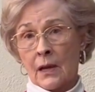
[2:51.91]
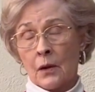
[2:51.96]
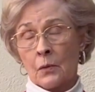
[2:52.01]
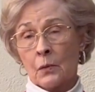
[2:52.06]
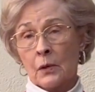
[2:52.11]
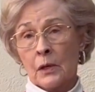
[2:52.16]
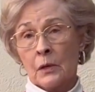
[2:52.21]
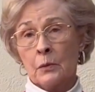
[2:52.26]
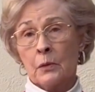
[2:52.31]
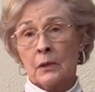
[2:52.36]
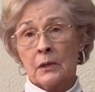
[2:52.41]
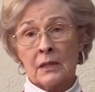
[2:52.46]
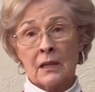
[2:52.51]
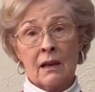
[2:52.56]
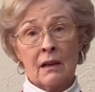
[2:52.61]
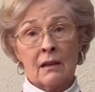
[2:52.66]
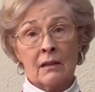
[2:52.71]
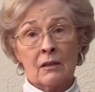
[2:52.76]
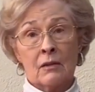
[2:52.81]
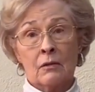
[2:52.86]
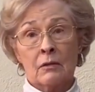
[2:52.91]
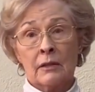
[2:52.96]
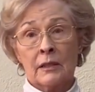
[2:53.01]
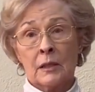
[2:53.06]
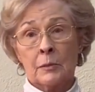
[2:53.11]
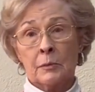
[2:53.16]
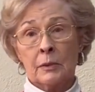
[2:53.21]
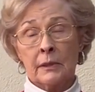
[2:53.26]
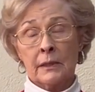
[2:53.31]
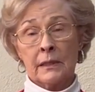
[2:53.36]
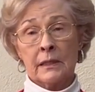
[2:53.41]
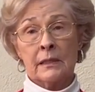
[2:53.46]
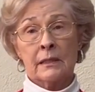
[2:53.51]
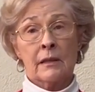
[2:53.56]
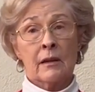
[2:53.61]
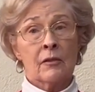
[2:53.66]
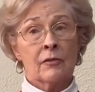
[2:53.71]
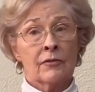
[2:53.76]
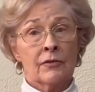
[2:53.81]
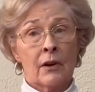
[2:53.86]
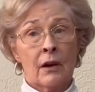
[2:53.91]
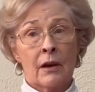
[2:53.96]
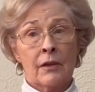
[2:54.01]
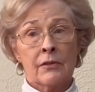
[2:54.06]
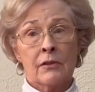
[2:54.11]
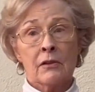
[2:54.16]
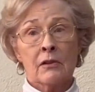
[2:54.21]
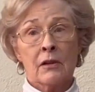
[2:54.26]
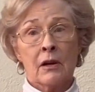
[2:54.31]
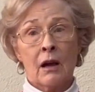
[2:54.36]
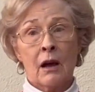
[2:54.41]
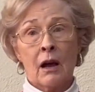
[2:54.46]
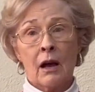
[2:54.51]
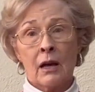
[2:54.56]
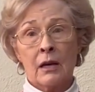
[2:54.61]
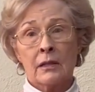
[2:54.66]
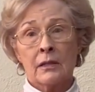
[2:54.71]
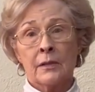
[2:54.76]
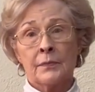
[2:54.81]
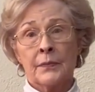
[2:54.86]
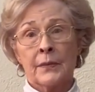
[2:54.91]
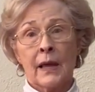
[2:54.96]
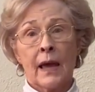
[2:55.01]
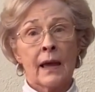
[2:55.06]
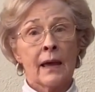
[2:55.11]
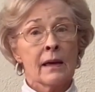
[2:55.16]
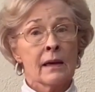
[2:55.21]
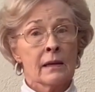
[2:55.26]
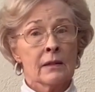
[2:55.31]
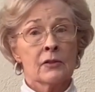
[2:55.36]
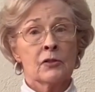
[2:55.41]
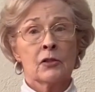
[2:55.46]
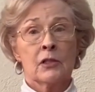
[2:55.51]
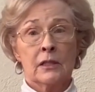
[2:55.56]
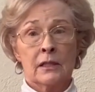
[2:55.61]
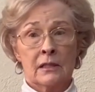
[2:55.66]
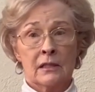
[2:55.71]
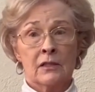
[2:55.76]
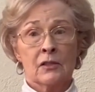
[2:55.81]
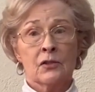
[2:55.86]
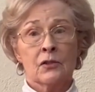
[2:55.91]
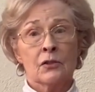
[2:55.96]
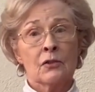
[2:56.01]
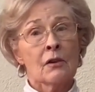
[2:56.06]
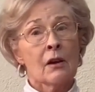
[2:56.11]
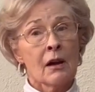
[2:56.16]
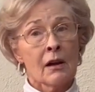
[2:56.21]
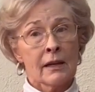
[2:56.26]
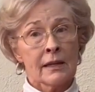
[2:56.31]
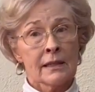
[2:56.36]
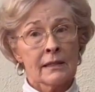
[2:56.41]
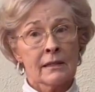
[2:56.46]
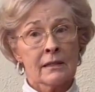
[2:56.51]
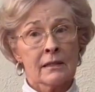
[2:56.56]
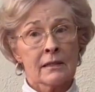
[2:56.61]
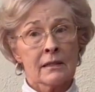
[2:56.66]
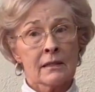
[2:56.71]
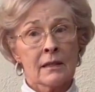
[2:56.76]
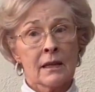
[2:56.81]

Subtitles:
we will not only please our Father God and Jesus Christ,